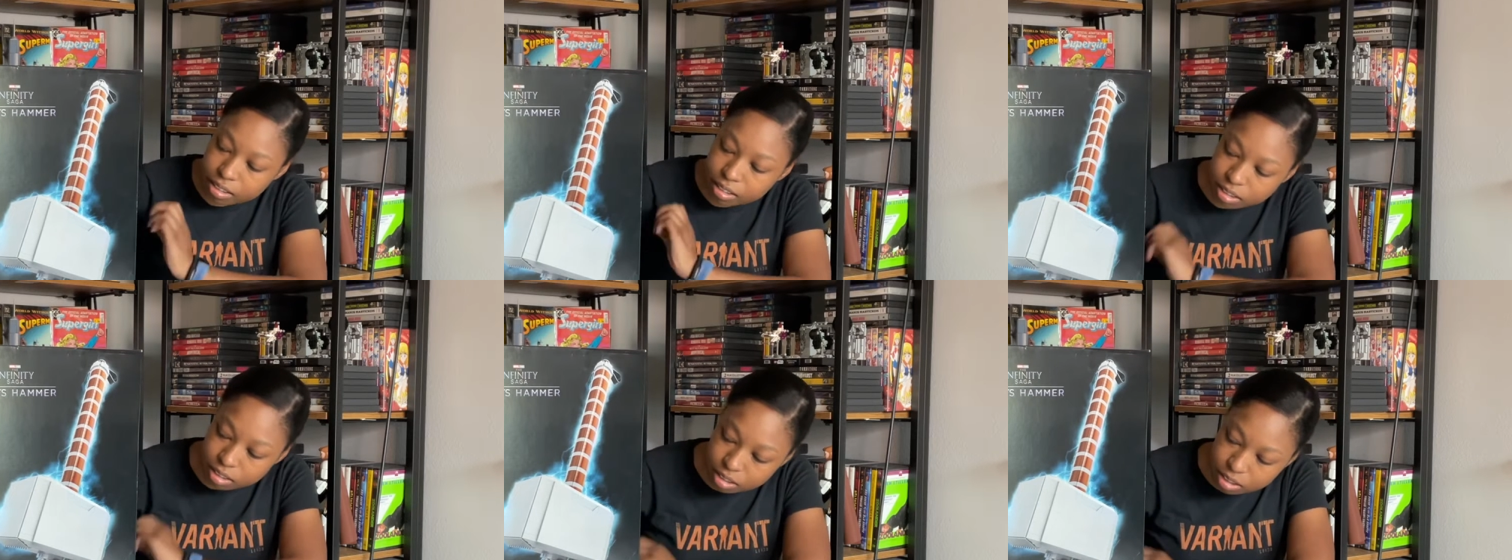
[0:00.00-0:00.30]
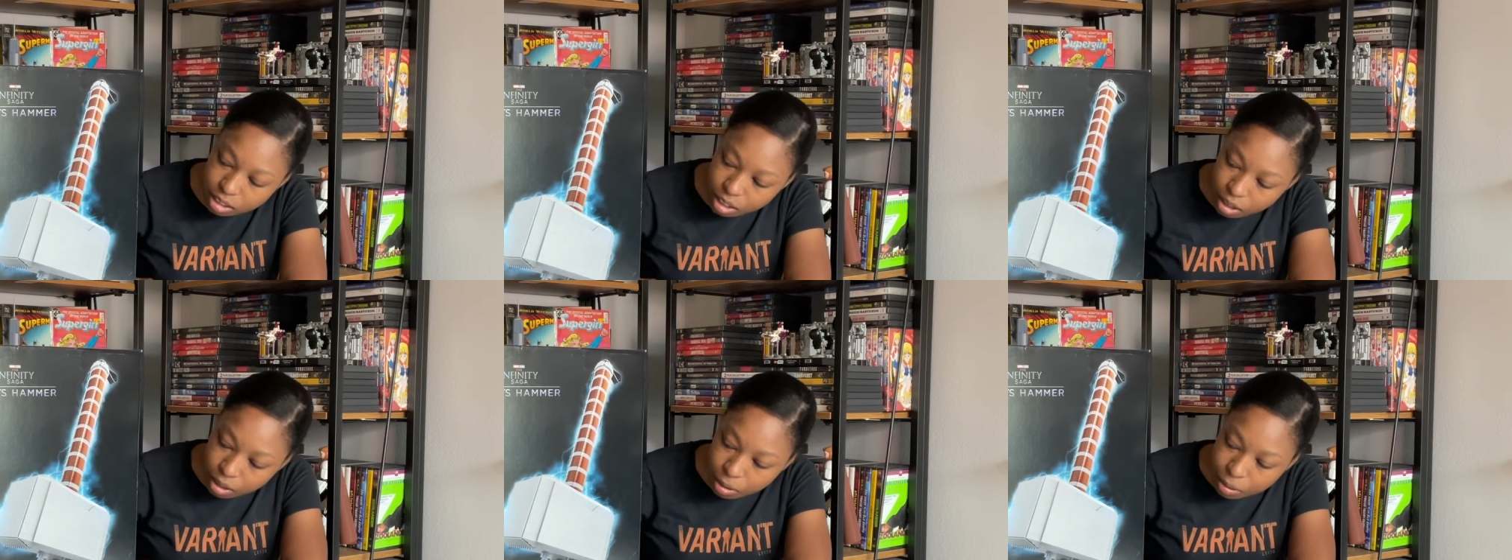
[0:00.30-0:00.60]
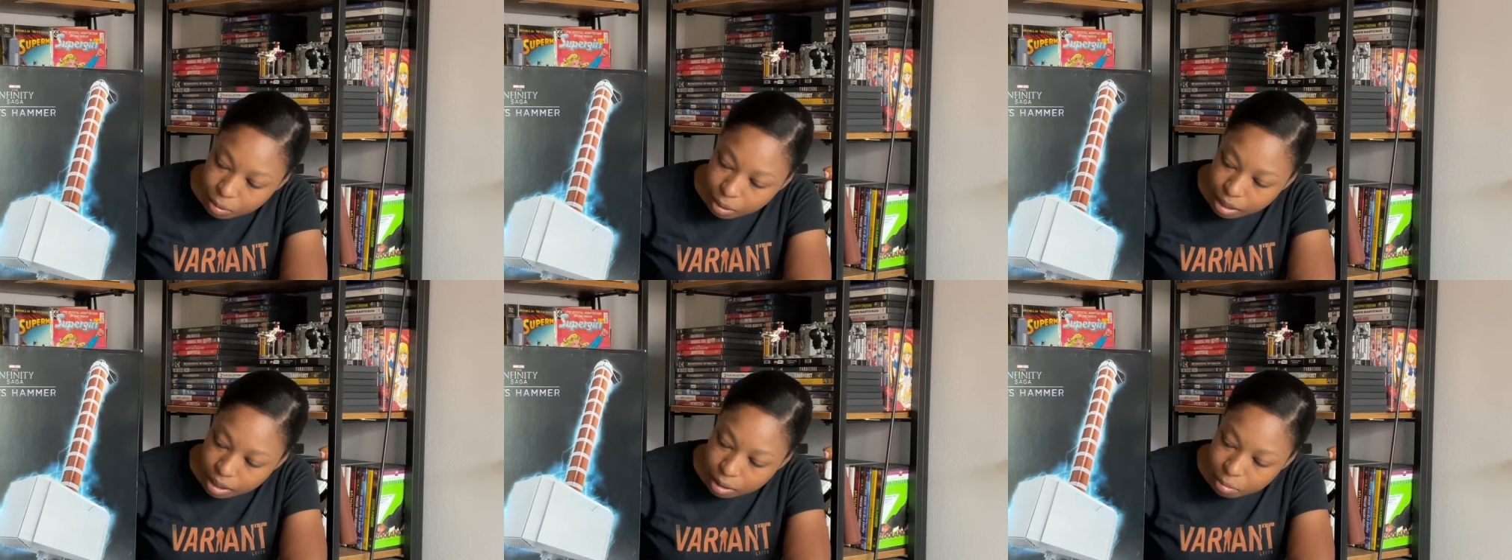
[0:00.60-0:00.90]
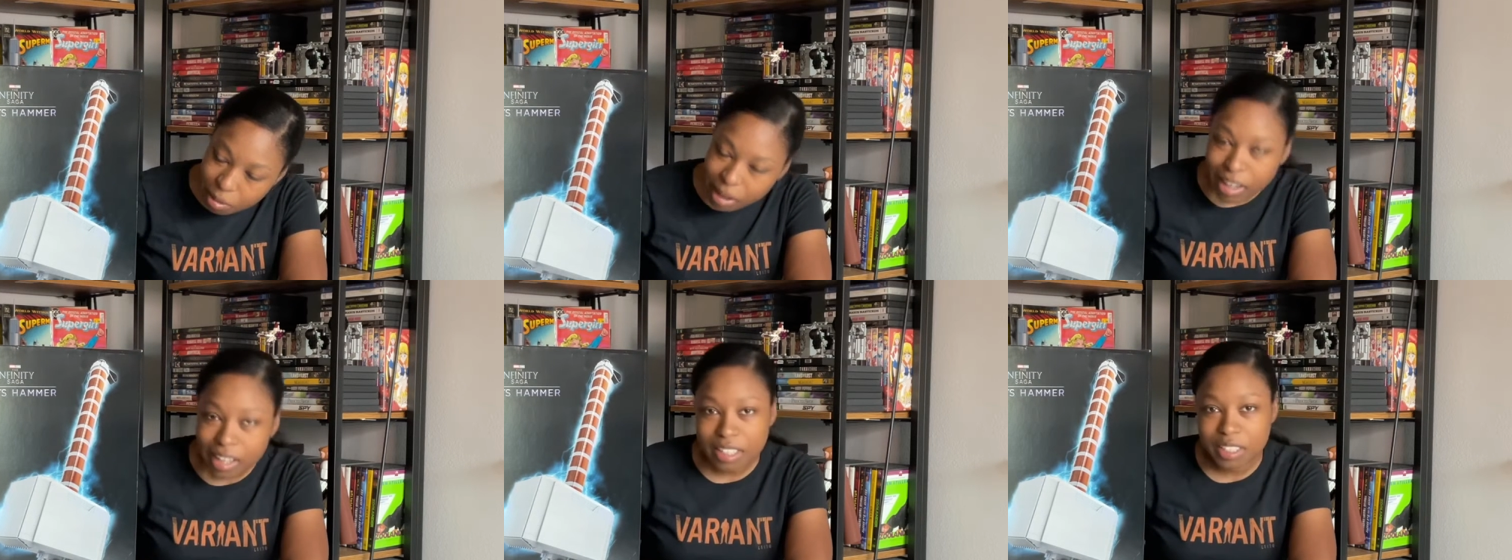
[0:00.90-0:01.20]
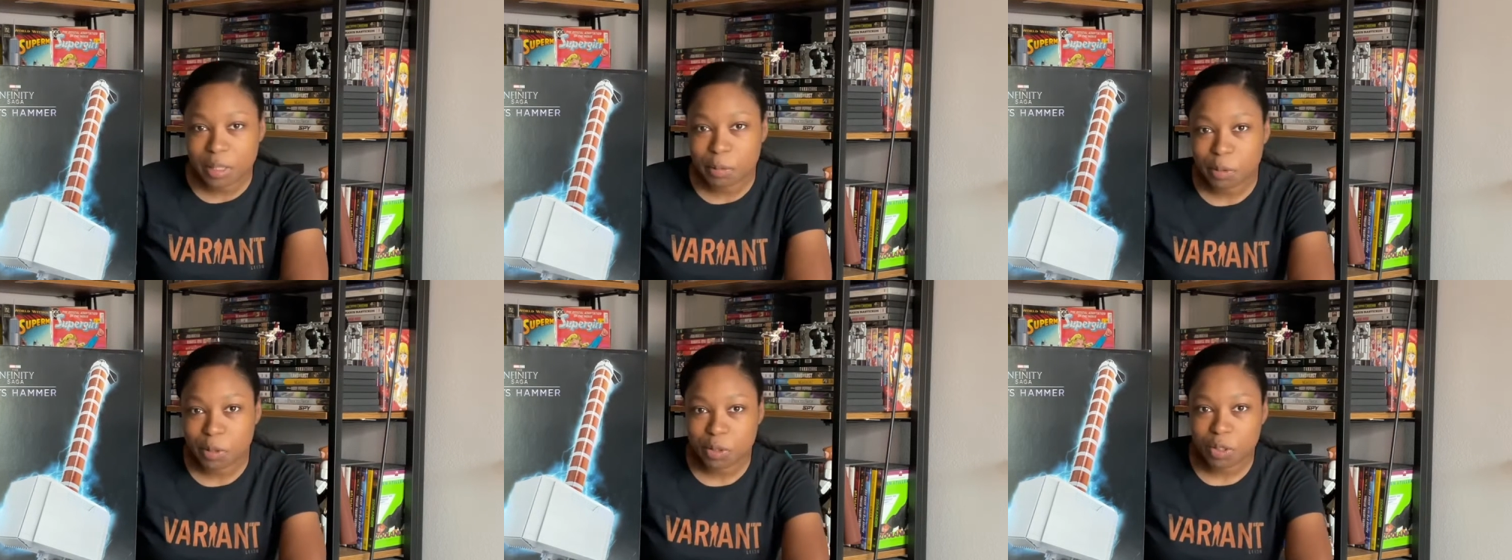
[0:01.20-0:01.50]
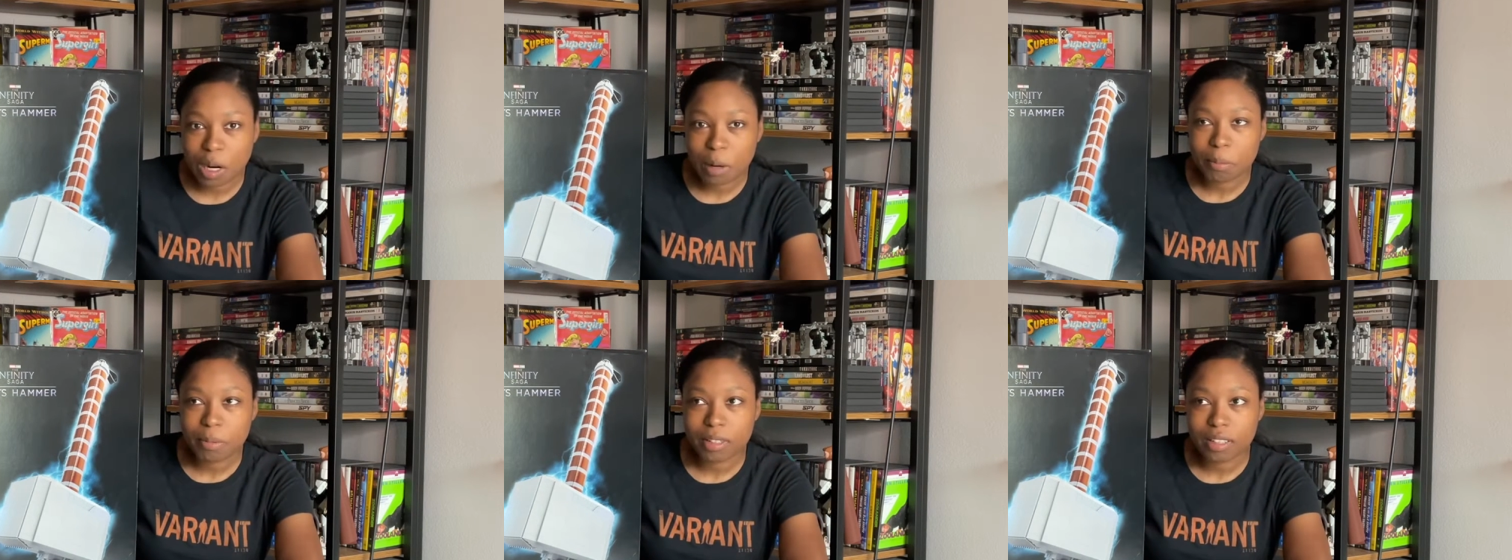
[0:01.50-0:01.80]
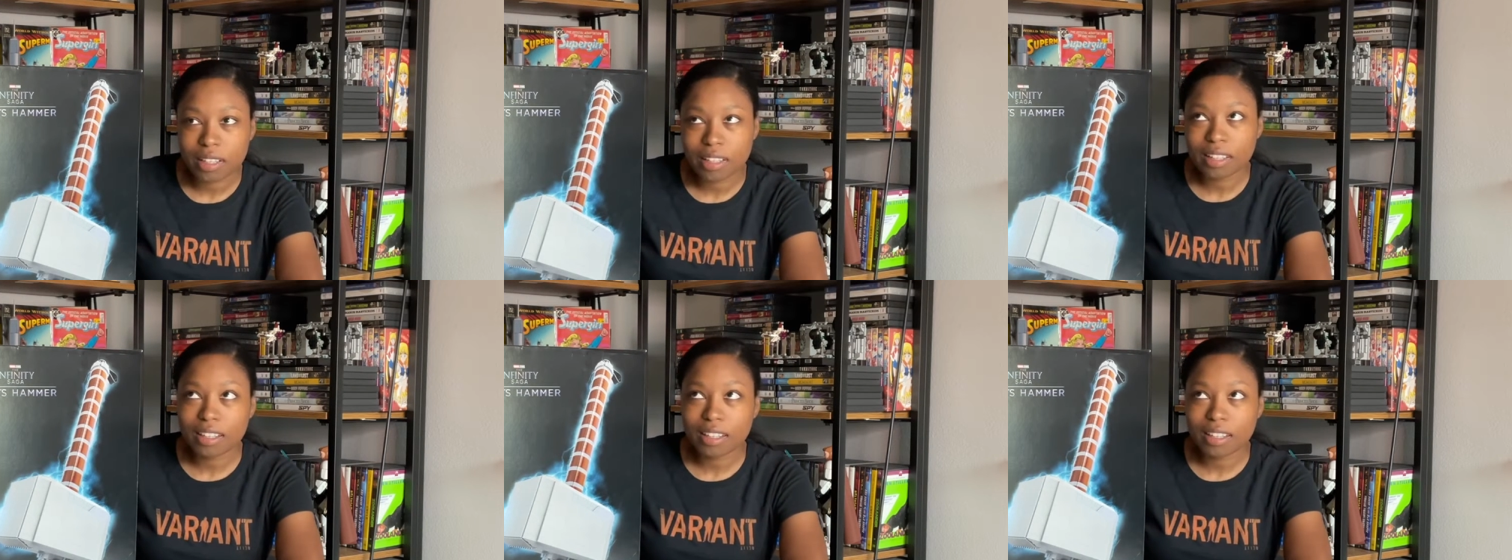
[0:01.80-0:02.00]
So, I actually will drop a link